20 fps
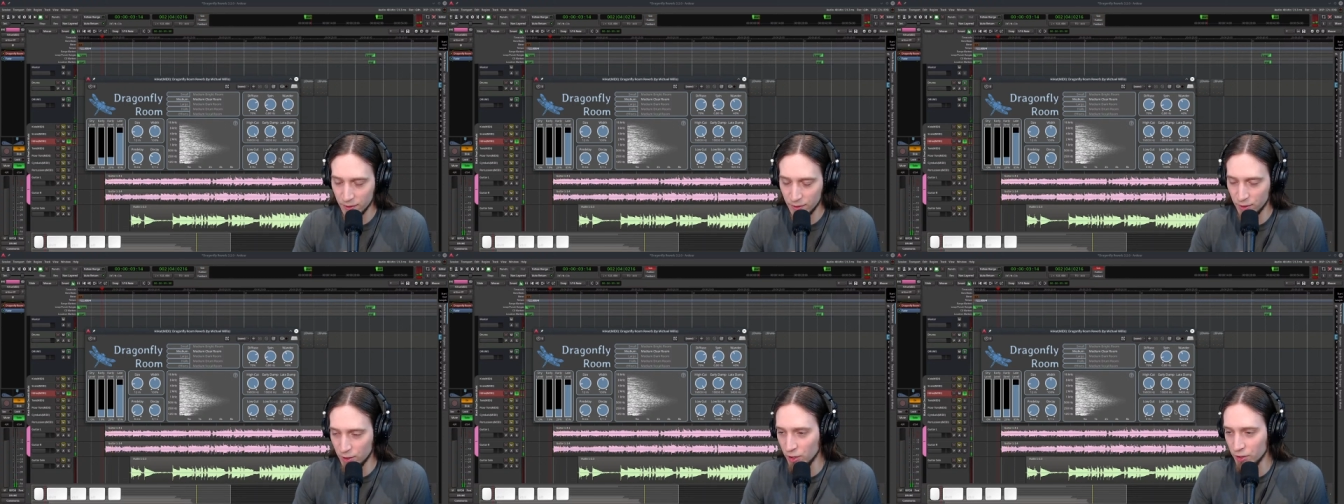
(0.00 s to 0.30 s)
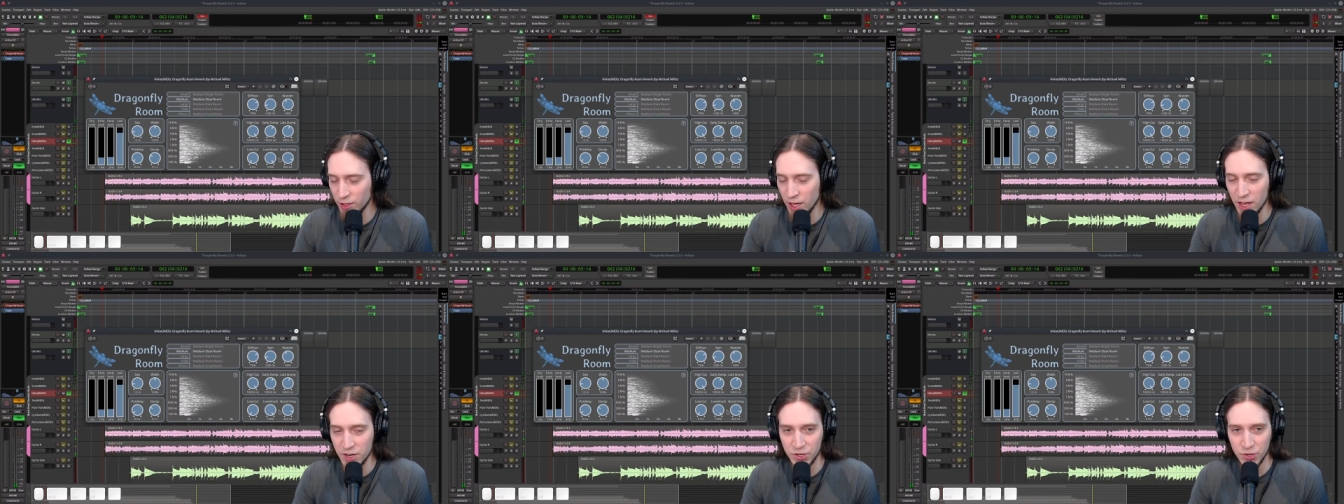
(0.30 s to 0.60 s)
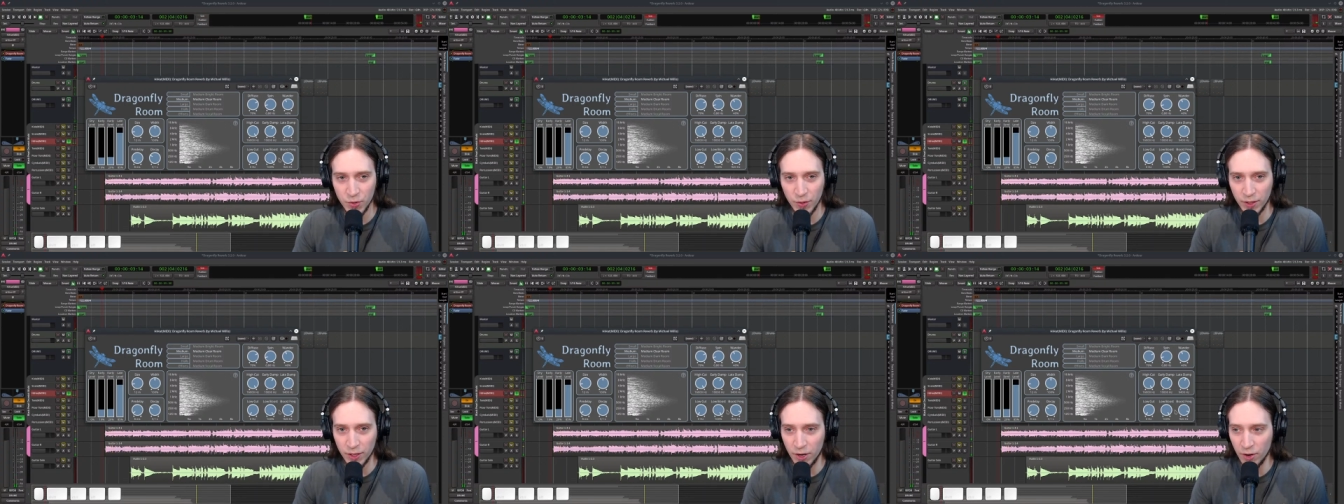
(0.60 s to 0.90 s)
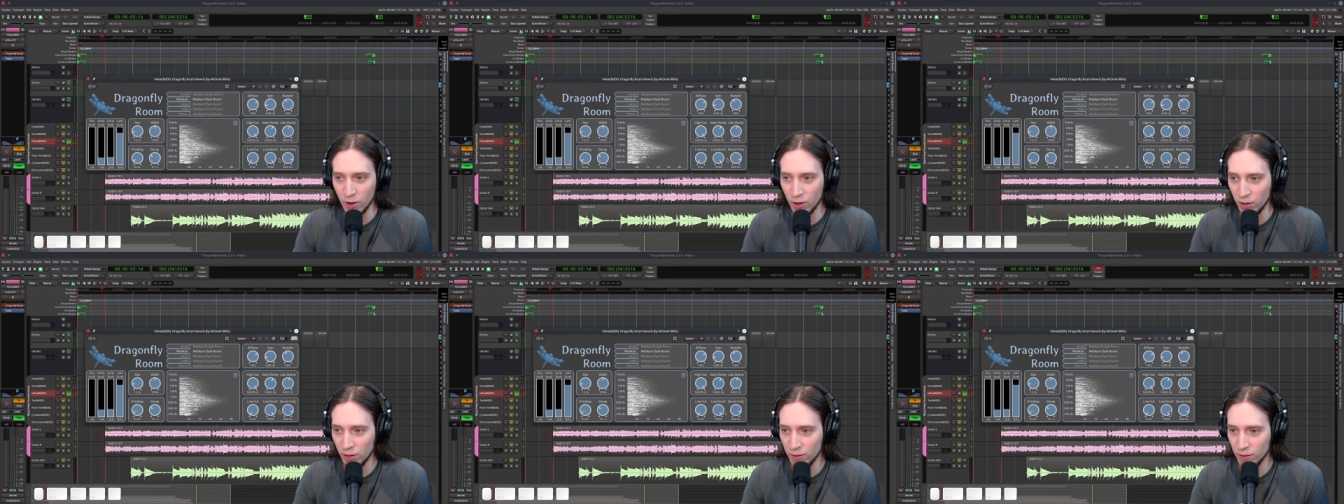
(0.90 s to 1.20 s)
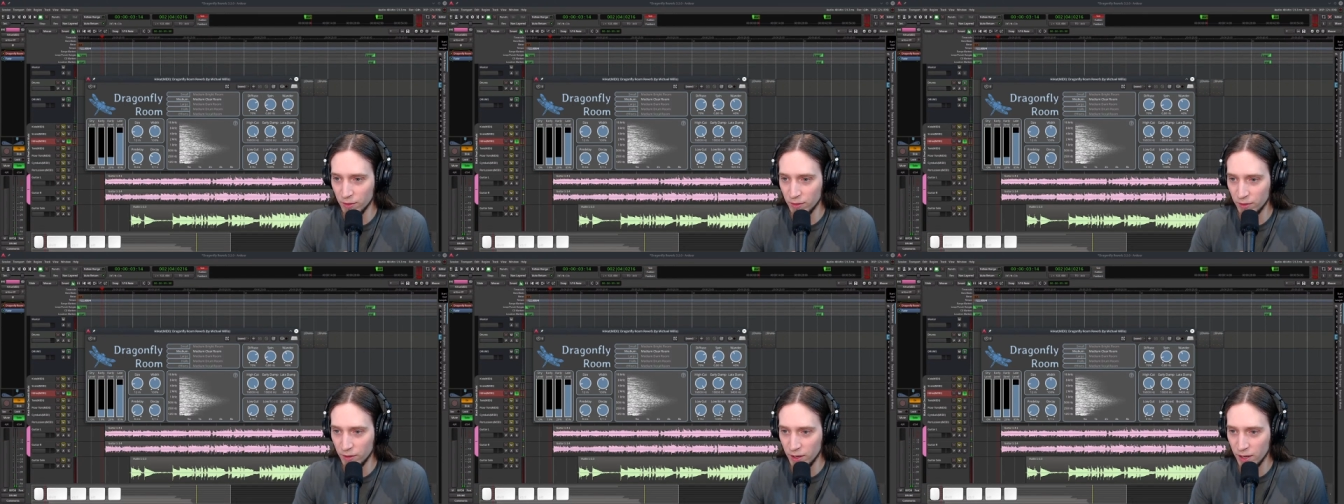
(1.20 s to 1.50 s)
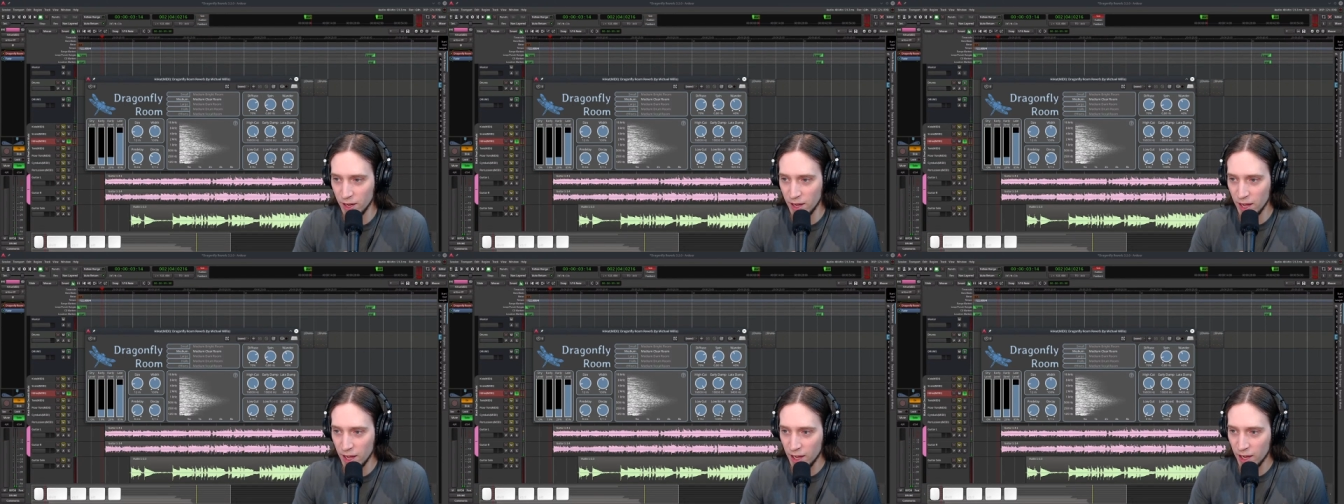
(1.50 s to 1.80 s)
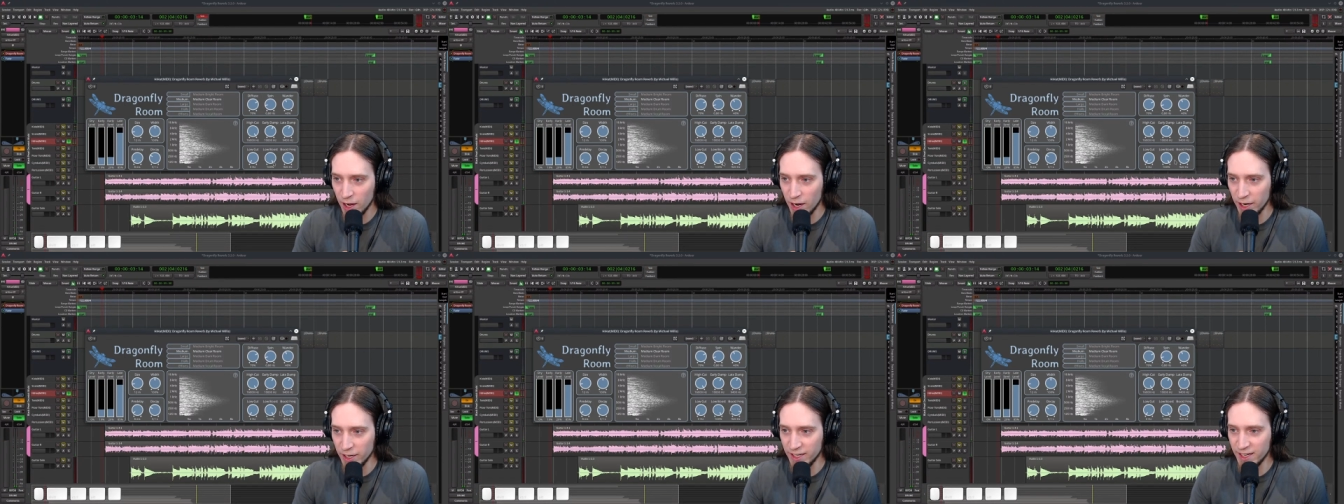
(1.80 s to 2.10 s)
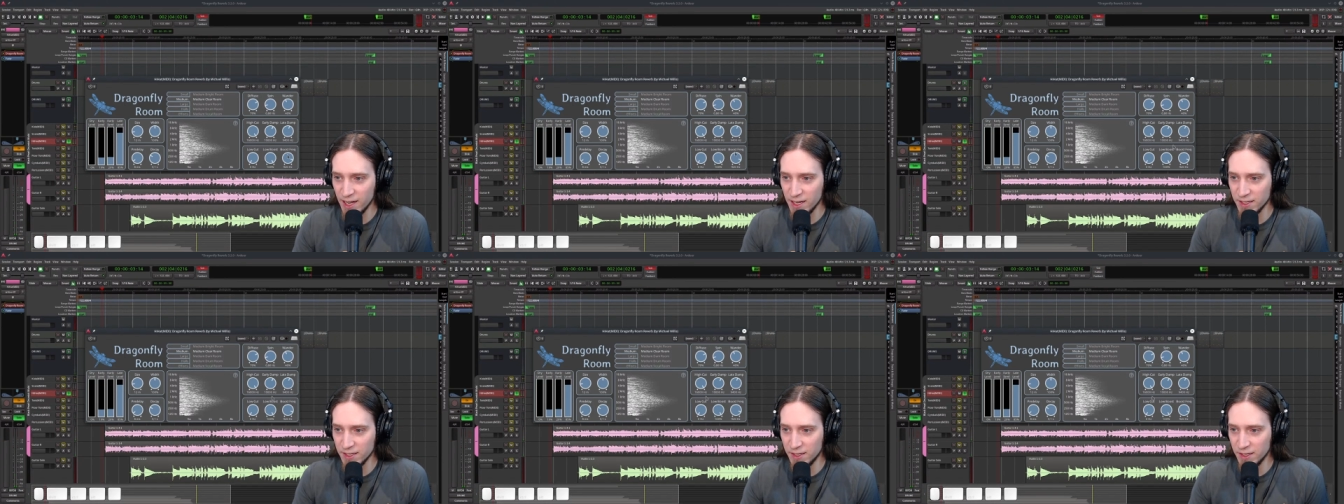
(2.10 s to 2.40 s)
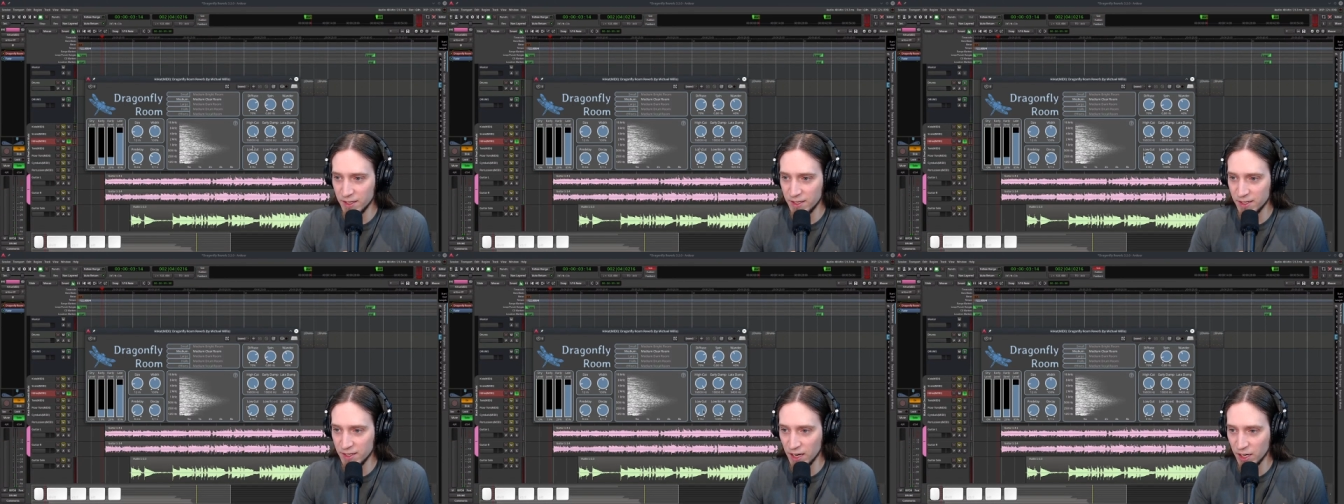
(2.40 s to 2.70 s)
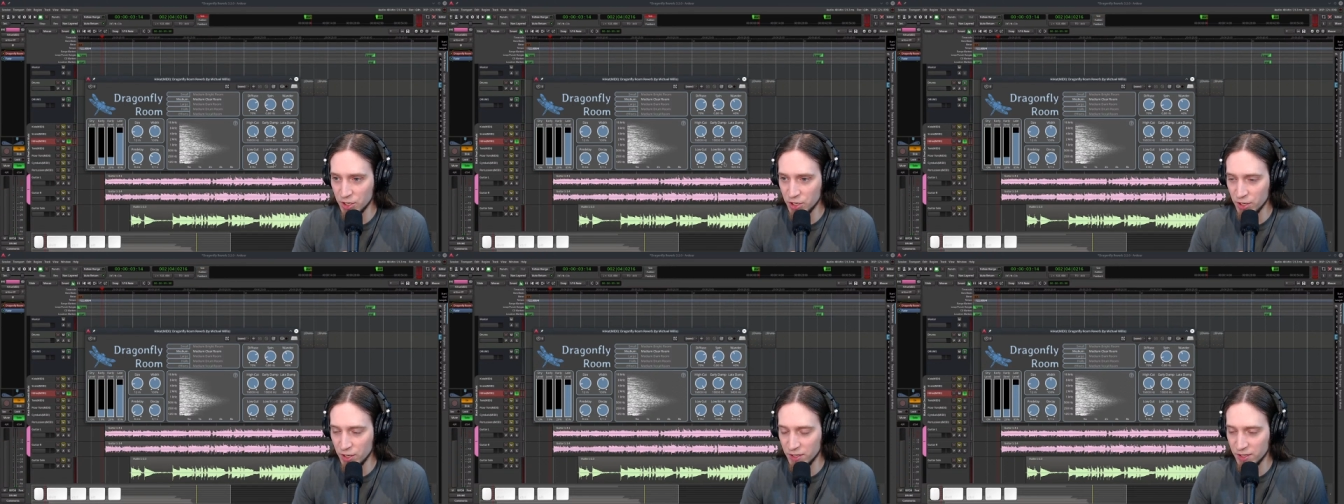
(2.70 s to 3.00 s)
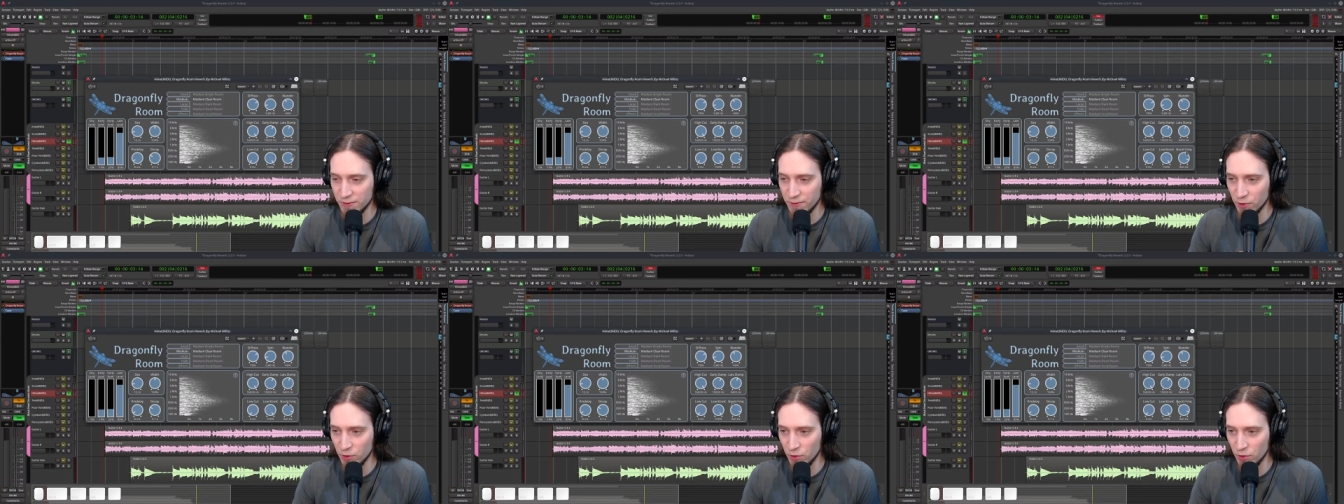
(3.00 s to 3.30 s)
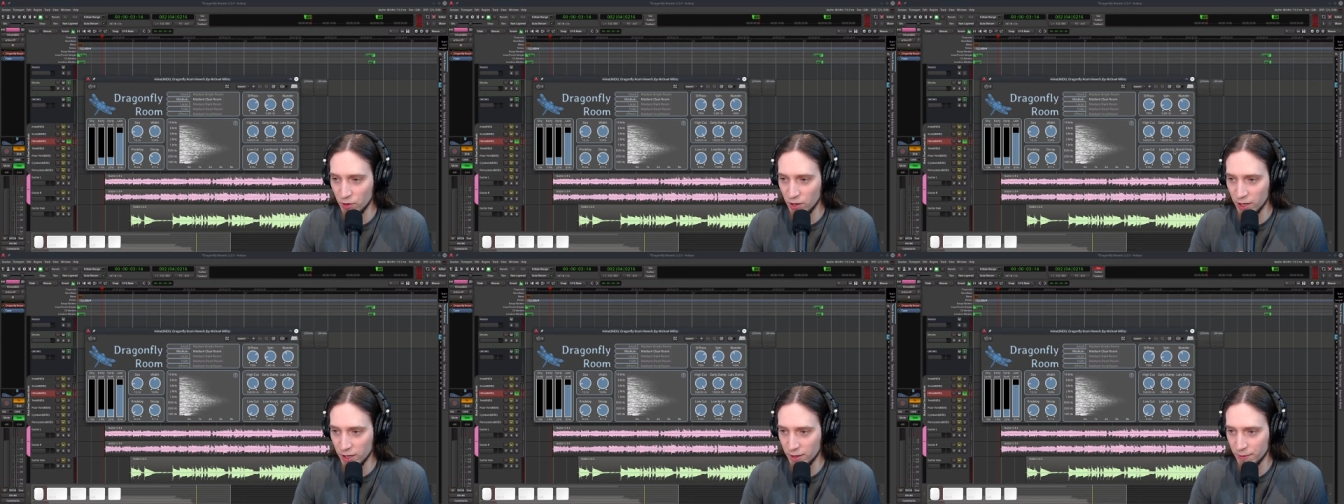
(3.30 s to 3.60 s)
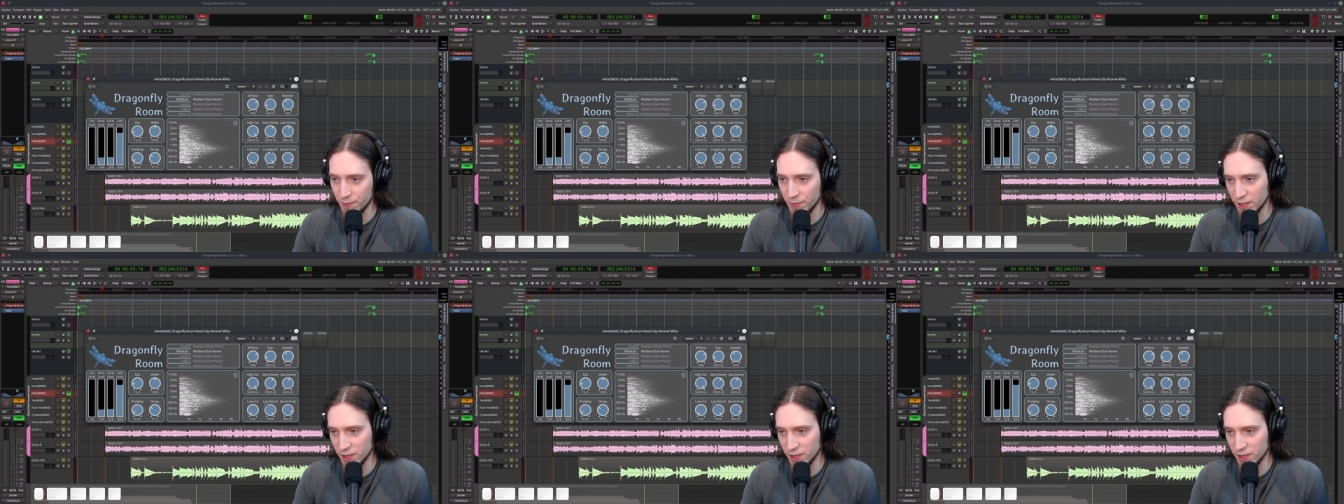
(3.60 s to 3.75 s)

Not natural at all. I guess this section is for like,